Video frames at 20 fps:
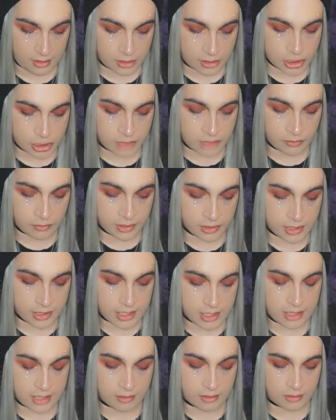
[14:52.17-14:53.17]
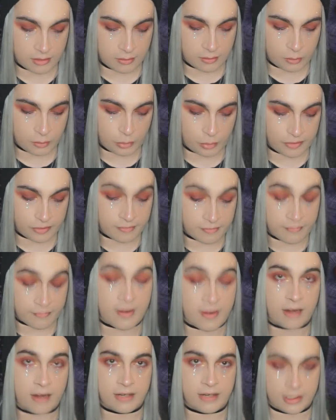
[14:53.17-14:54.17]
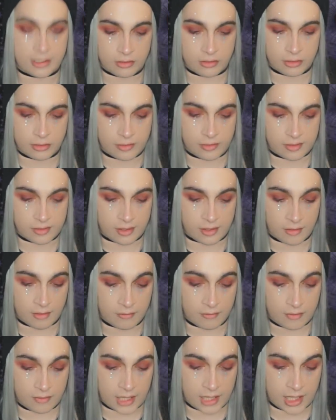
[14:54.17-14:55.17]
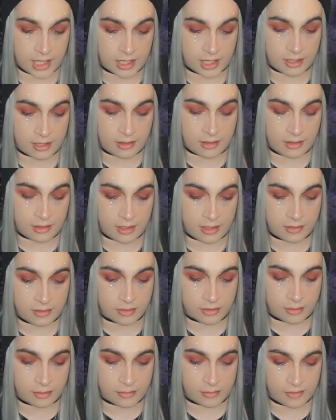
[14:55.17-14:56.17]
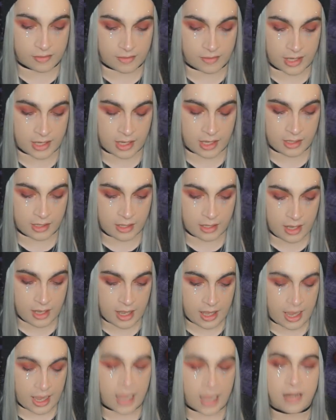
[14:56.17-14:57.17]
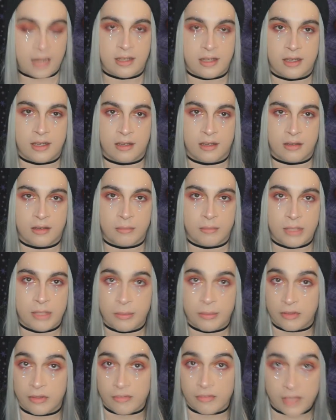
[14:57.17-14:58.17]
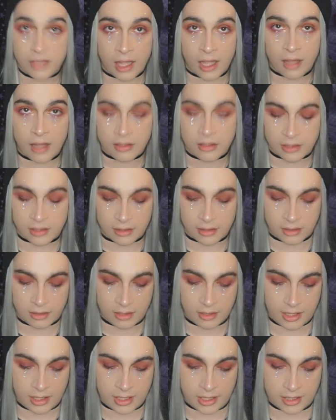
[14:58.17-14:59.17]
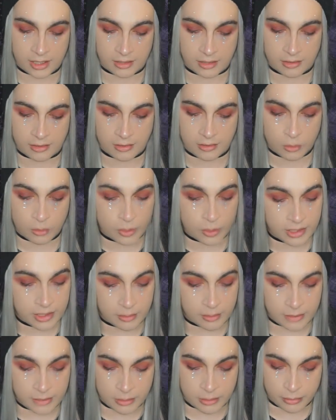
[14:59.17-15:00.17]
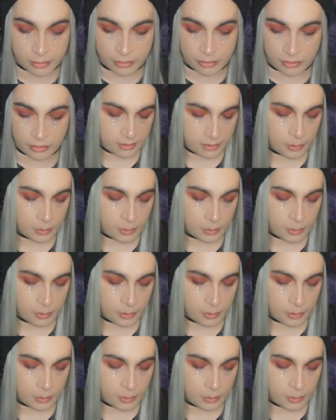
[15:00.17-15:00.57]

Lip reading: she really was very inclusive, and in terms of like adding people of color and queer people.